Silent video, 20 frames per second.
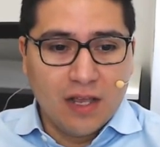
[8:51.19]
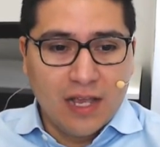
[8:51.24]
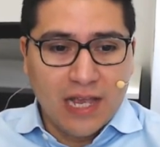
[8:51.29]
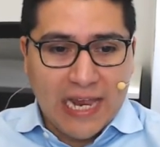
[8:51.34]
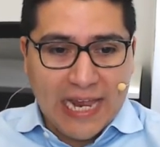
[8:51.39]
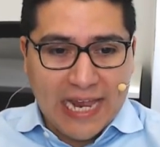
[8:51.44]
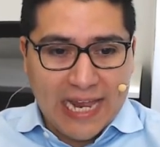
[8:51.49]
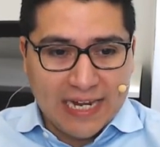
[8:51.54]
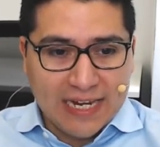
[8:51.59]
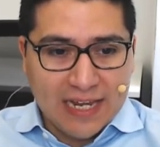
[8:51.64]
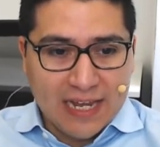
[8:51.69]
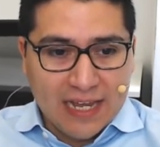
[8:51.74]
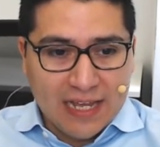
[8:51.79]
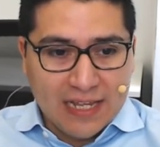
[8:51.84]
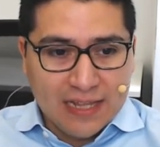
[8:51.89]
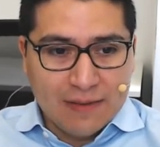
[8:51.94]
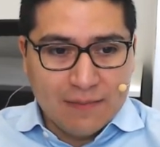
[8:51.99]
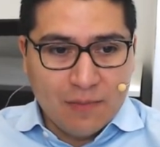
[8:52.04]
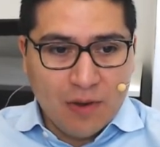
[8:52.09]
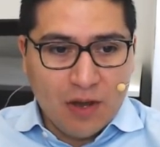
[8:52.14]
And
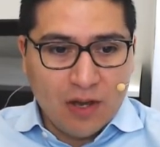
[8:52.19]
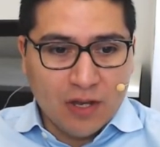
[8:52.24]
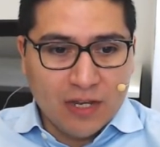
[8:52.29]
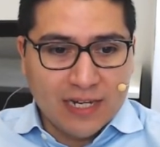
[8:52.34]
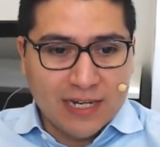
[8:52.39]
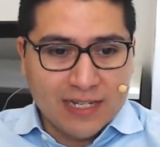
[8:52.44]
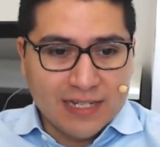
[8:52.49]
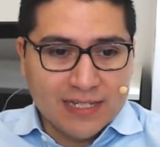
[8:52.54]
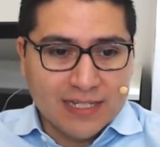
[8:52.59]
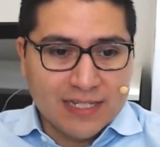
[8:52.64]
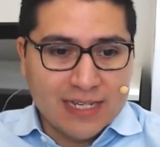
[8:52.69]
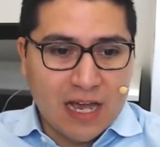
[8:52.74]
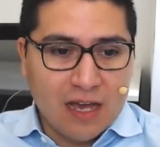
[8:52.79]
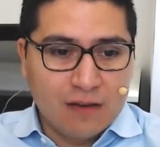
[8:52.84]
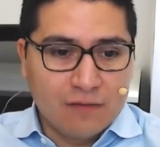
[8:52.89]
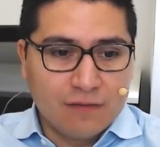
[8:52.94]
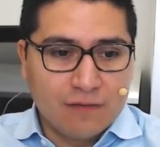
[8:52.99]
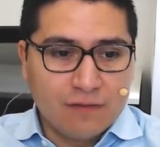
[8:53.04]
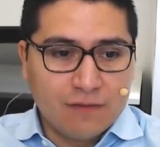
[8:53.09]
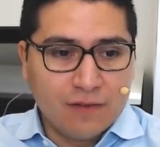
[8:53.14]
the market
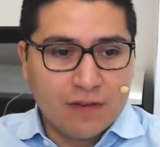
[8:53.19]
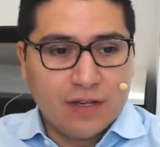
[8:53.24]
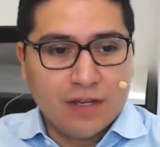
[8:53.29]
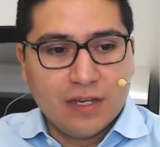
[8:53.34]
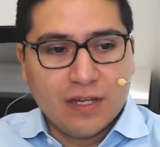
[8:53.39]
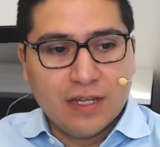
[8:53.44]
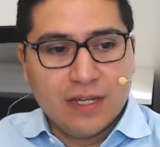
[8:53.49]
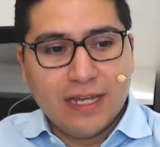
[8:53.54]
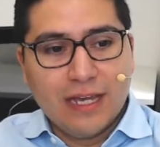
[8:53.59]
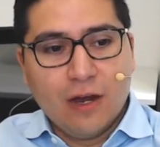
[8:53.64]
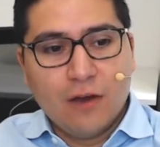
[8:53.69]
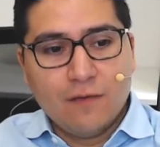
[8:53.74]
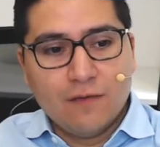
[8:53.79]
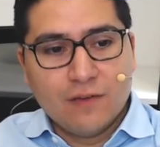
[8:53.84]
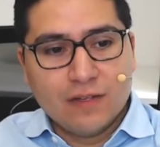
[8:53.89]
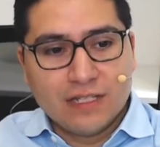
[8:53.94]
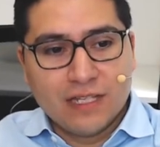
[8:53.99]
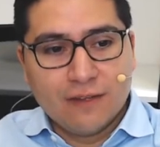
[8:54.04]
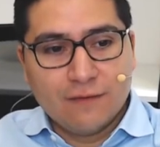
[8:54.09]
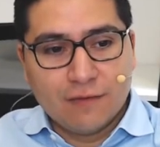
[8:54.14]
itself,
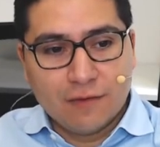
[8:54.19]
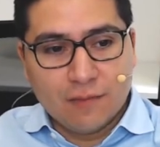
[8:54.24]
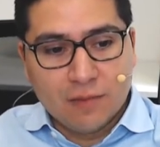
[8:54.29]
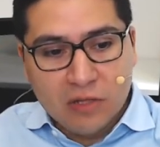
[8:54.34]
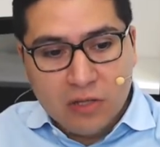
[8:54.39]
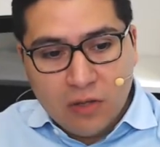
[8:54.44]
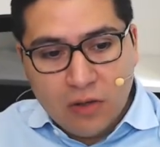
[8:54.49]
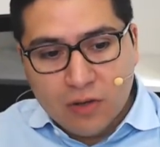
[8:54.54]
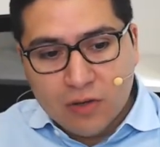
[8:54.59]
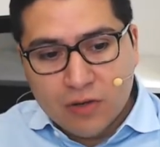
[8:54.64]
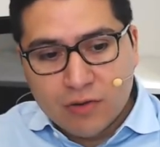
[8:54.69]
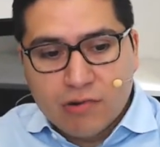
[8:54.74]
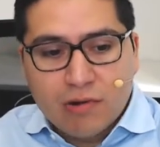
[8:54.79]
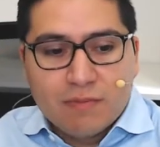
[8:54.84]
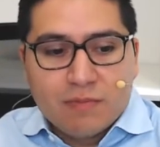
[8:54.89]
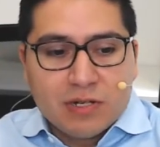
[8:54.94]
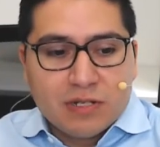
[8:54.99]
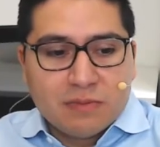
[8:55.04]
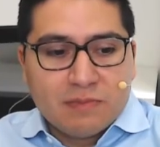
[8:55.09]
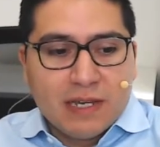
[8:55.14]
obviously, from a longer run
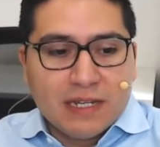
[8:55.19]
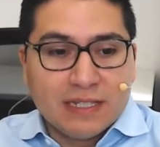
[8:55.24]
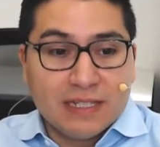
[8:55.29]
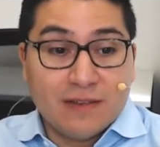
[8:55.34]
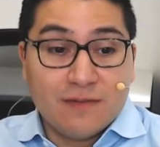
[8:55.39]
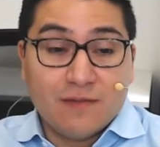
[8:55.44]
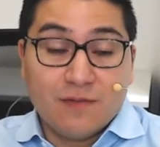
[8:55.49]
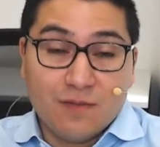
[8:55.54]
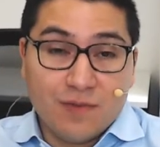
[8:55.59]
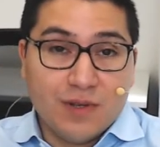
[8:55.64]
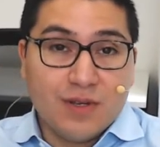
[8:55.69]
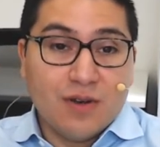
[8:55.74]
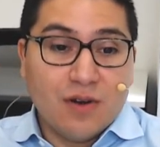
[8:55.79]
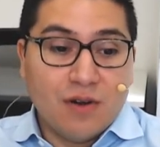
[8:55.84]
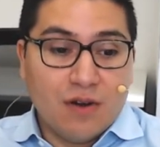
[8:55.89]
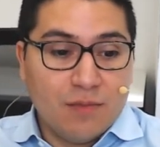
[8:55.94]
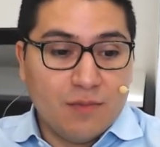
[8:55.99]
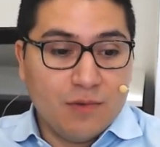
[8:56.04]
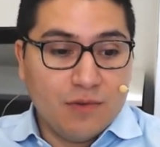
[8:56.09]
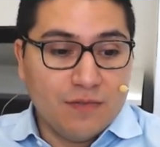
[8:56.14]
perspective, we are
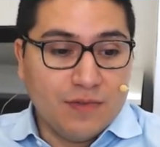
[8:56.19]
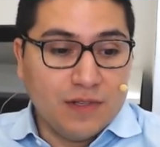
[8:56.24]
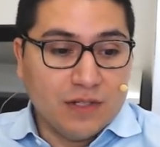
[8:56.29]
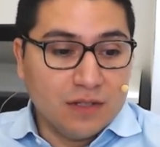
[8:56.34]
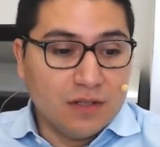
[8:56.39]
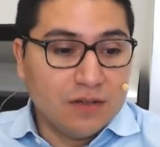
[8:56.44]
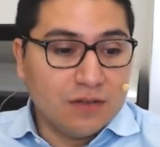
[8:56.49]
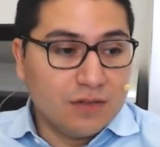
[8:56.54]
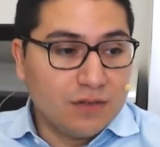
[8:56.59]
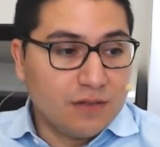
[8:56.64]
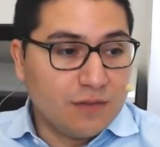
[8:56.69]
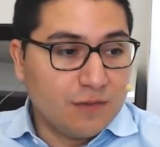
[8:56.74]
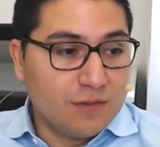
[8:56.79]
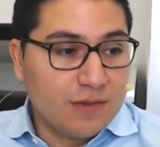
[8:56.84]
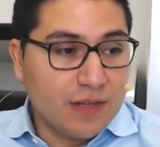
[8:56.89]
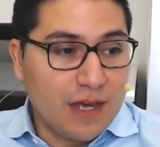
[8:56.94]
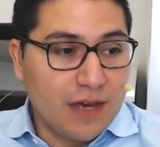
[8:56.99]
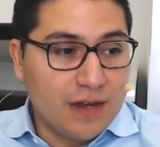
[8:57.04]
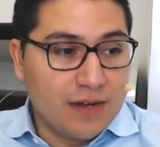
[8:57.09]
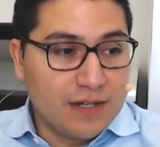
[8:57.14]
moving lower,
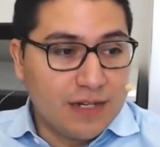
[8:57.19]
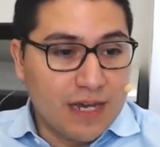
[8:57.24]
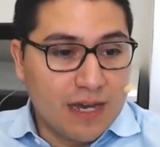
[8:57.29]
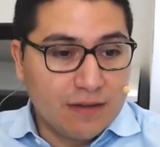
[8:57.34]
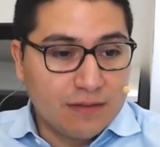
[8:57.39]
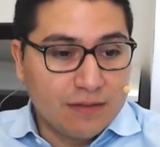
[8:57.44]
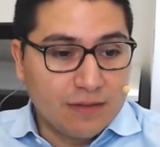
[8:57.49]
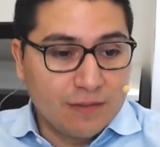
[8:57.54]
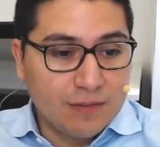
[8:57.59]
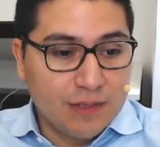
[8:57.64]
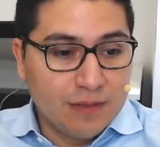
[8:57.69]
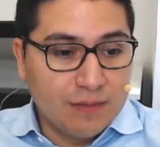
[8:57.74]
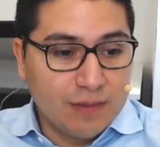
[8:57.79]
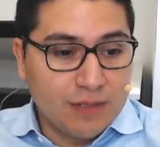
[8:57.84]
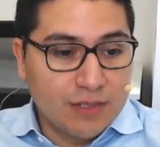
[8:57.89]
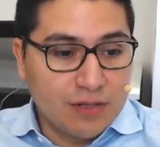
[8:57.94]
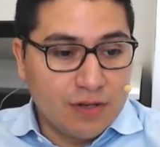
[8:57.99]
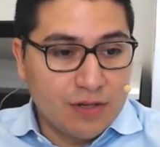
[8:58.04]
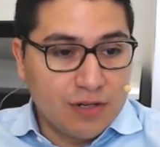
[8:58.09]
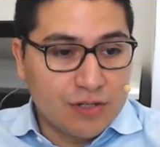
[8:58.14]
without a doubt. We
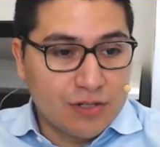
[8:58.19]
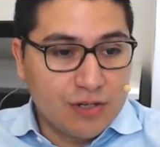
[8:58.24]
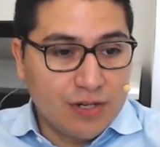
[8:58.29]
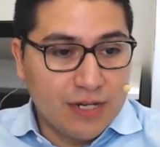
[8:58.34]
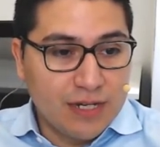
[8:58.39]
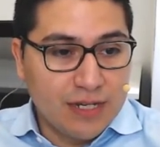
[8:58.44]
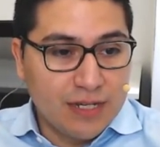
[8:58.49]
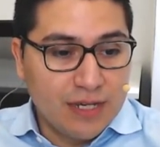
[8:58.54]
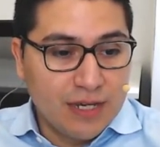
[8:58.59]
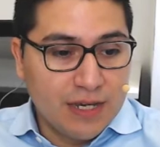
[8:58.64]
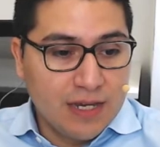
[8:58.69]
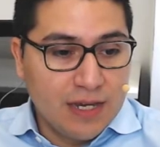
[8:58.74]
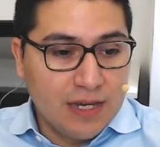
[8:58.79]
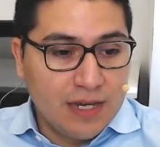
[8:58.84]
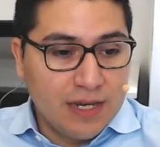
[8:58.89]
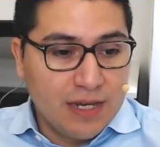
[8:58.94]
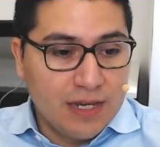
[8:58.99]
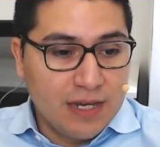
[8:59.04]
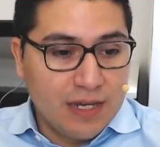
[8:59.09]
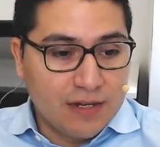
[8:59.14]
started trading
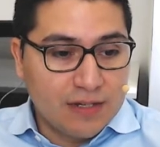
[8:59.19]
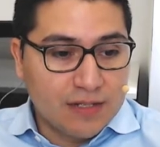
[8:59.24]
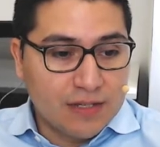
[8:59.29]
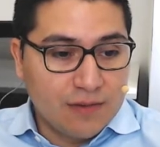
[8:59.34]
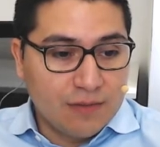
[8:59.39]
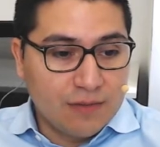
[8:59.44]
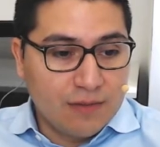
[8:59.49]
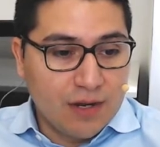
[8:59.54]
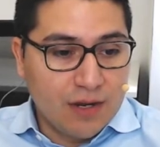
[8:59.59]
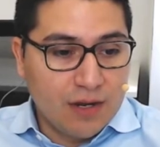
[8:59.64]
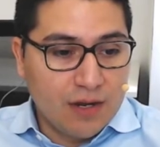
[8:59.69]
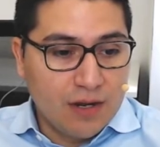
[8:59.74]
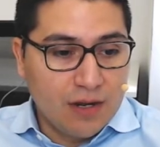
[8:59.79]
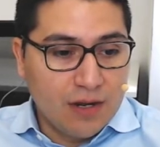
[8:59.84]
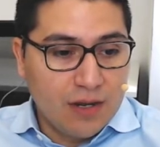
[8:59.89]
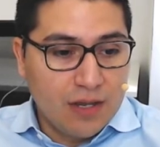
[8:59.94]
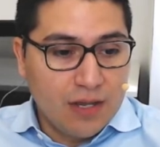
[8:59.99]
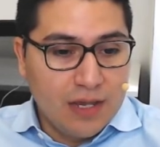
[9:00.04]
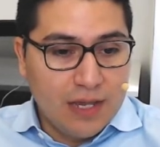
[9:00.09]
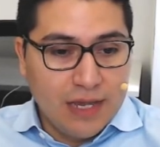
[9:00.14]
here somewhere,
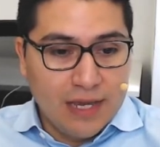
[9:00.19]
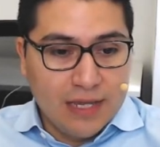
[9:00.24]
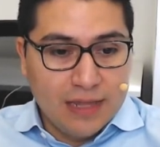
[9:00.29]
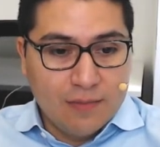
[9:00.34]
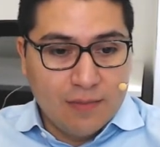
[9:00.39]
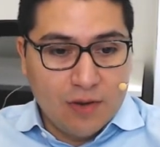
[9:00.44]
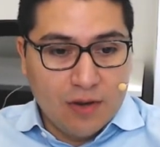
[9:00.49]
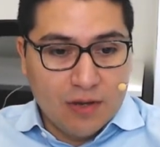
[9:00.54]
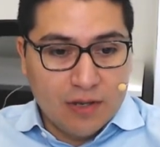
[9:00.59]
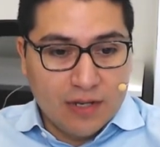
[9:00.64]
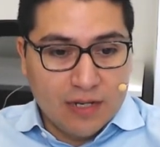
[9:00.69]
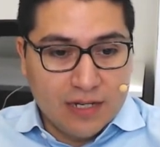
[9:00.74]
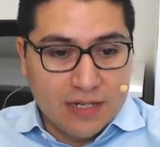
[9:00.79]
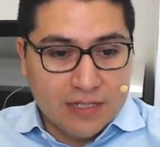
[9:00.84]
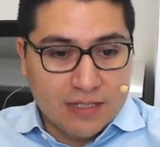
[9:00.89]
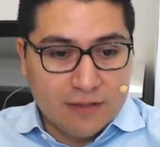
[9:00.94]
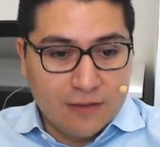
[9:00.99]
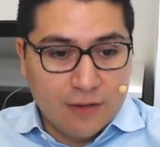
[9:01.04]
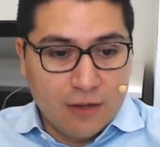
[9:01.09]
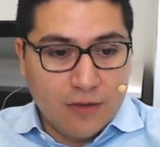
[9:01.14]
and the market
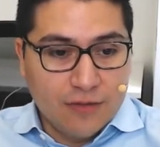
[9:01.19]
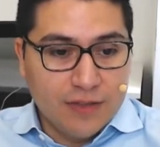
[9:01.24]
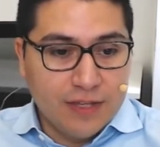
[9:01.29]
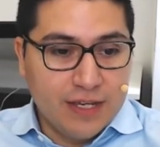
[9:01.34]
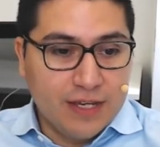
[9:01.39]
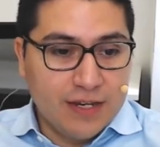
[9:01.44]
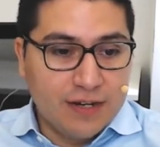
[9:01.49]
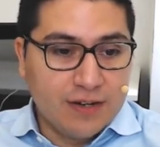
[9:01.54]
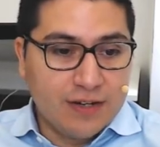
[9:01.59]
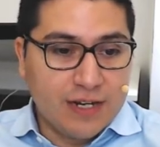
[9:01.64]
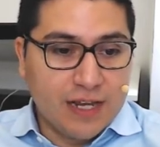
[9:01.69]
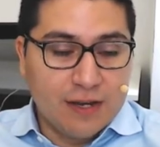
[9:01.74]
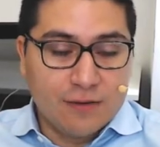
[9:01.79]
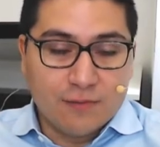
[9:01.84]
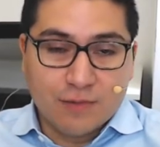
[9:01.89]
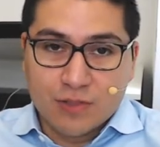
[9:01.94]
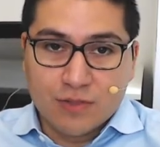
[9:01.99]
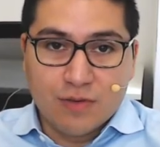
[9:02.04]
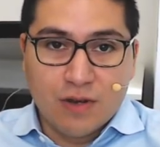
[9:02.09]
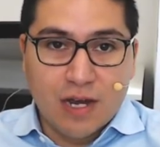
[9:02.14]
is on the year down with
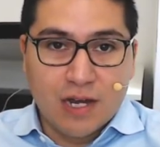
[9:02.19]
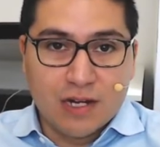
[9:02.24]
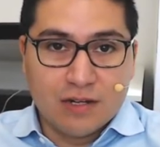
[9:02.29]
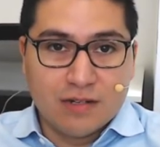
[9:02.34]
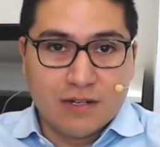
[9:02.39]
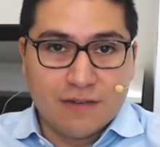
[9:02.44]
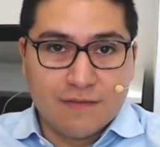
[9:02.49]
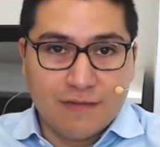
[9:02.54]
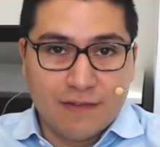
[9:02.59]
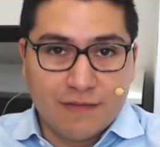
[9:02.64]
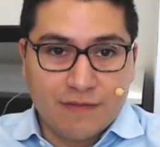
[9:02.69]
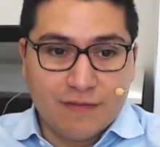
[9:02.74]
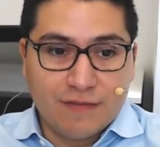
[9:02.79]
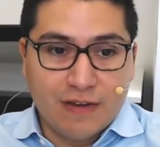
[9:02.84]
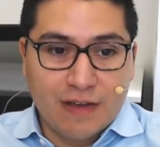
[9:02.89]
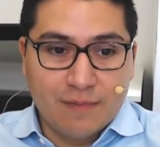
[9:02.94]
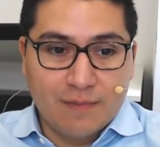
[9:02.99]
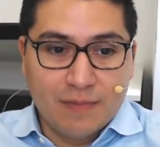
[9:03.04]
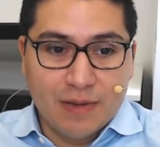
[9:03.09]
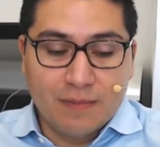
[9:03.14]

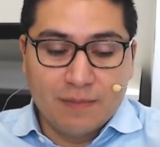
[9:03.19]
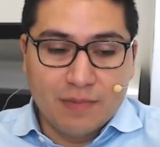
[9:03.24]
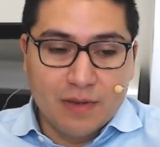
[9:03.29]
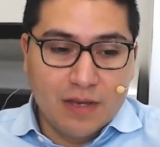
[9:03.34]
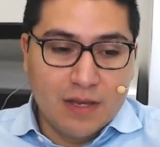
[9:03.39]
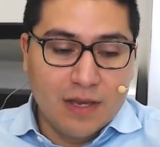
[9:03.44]
255 pip.